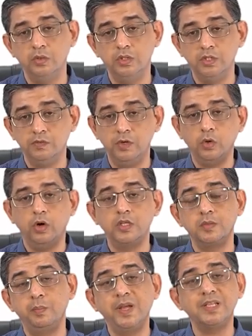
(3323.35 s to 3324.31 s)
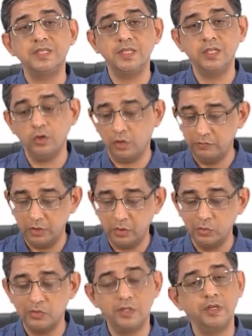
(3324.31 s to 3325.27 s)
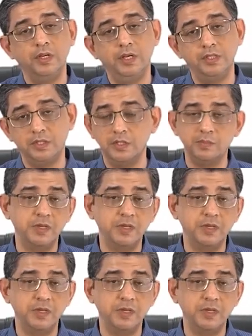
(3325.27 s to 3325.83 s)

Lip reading: This will cause mixing of the two circulations.